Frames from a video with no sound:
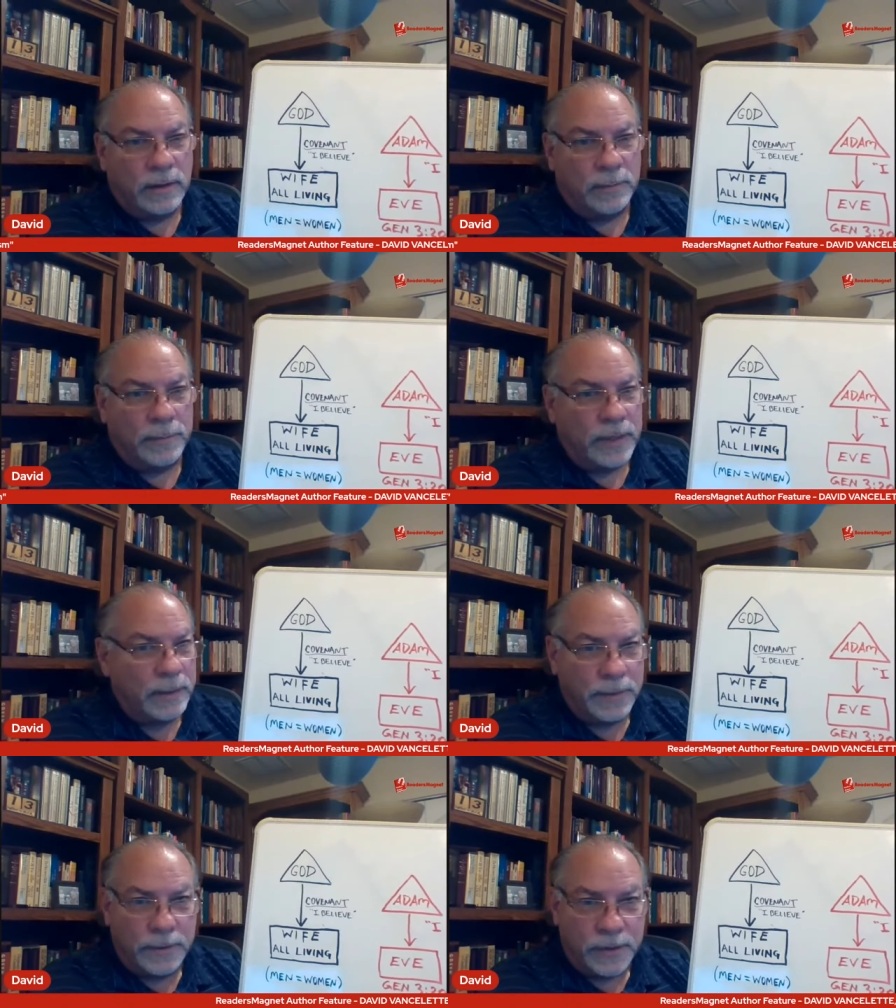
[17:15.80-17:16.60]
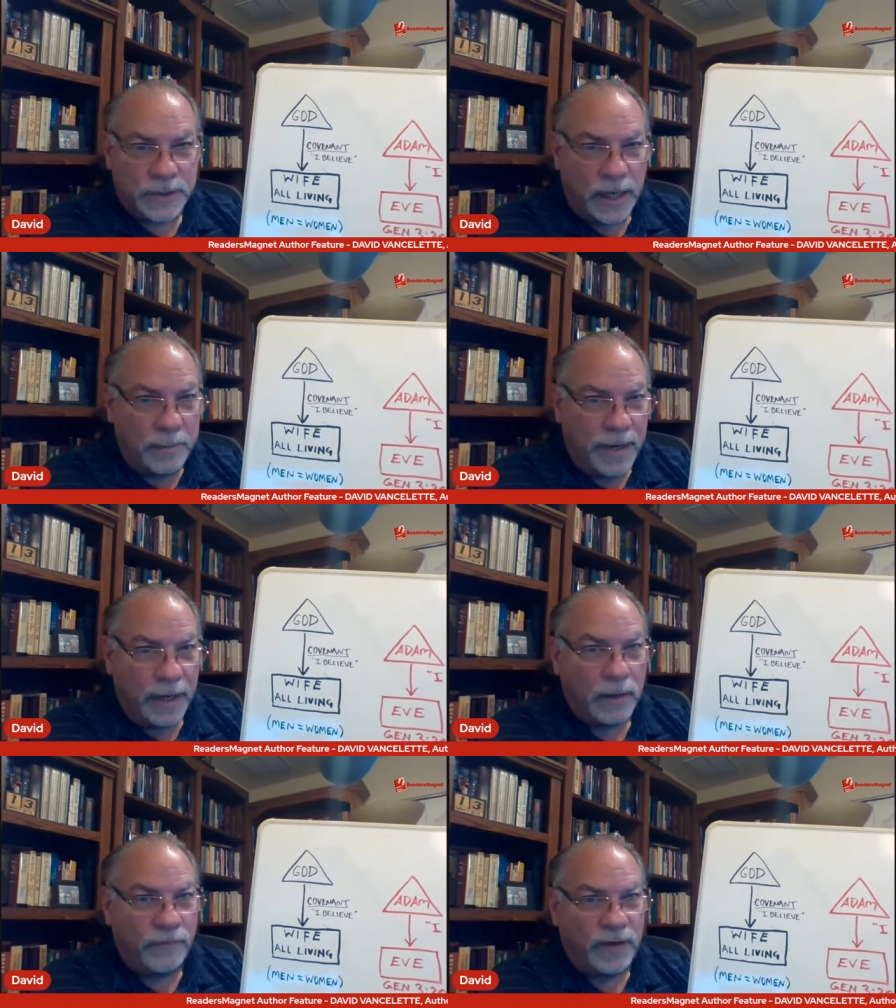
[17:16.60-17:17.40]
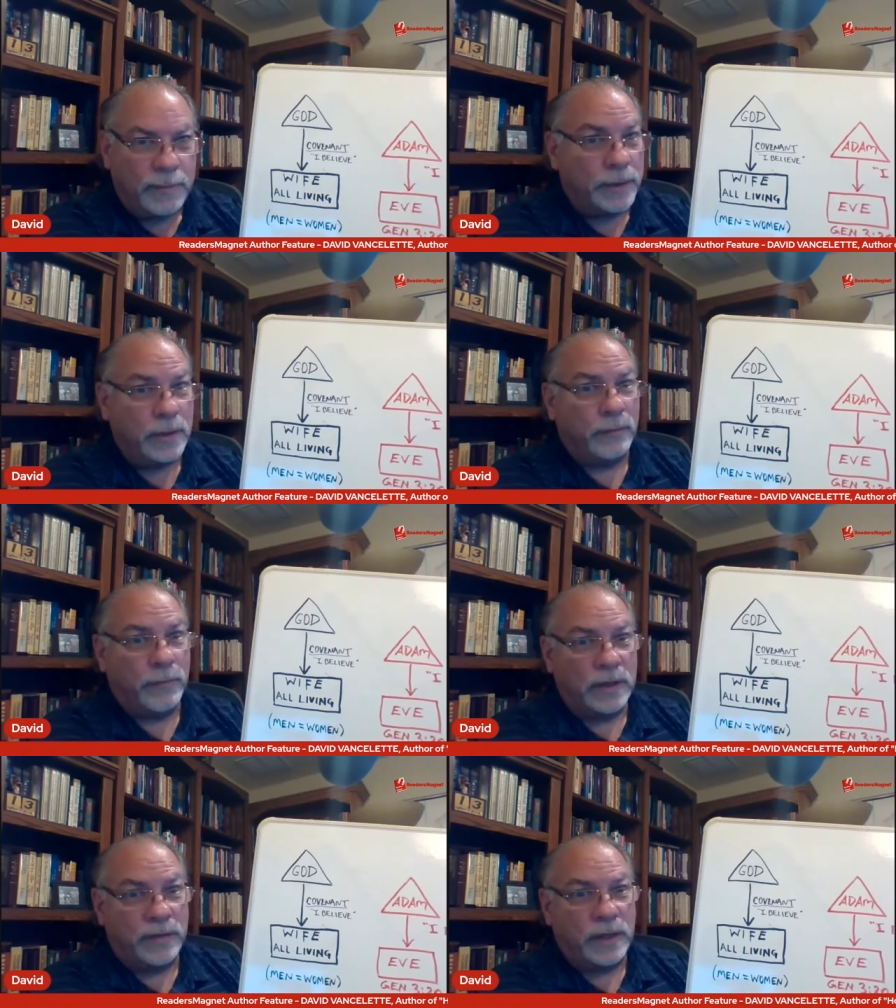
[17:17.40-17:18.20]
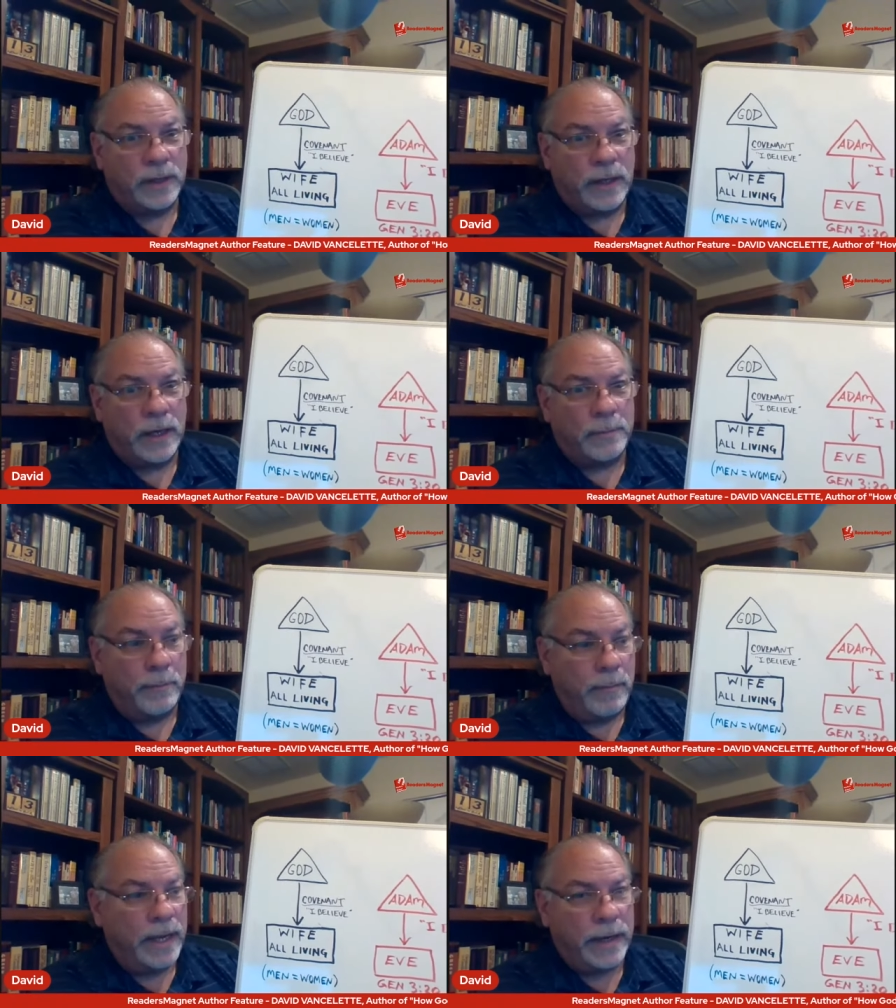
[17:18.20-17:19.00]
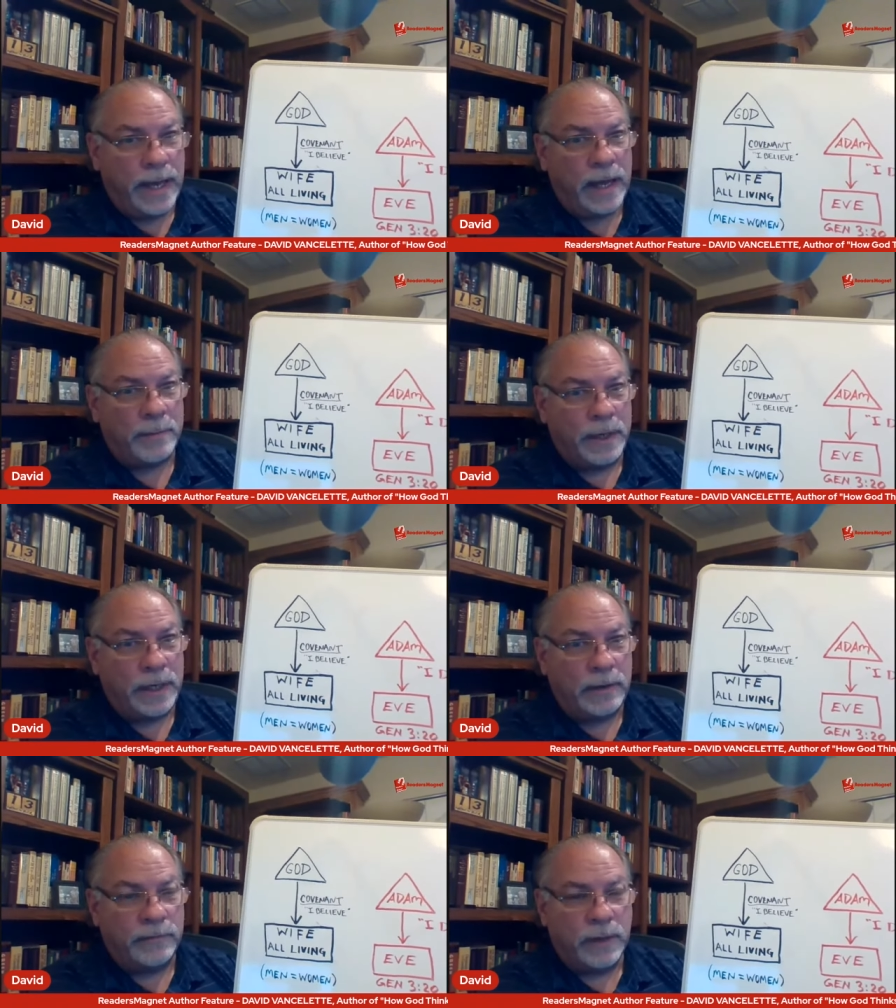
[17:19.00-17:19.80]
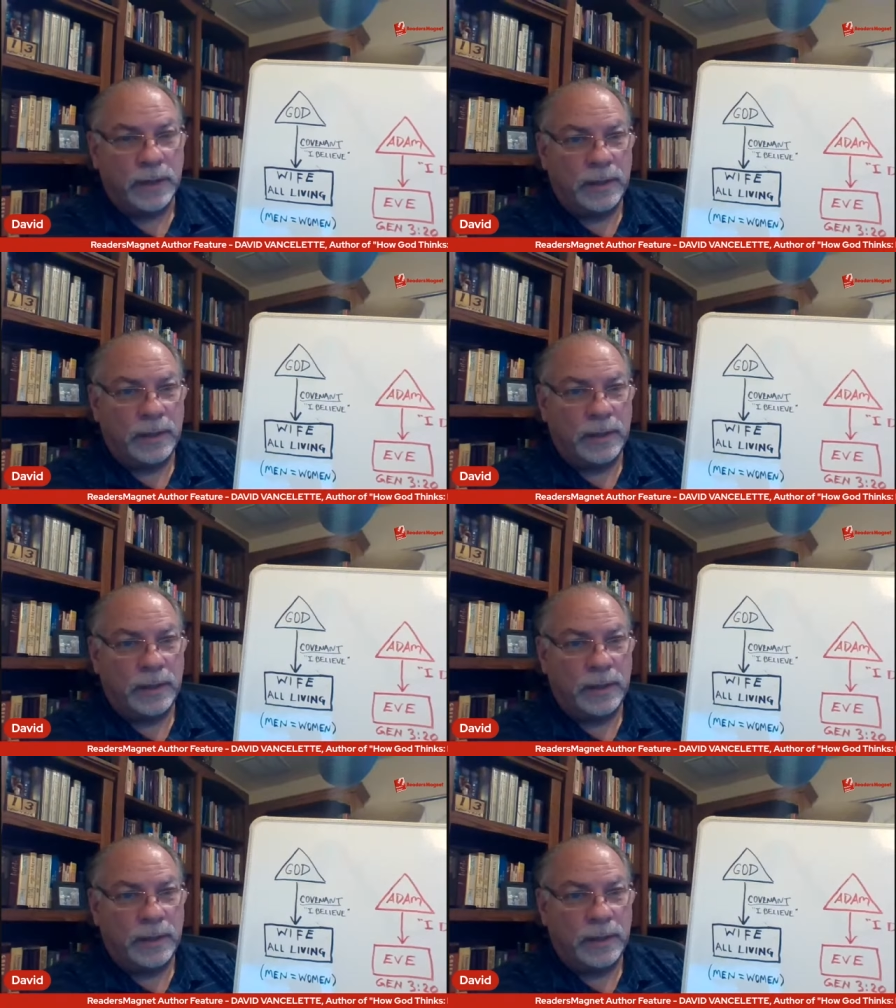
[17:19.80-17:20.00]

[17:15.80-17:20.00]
Um, he designed male and female. You don't really think God made Adam and Eve.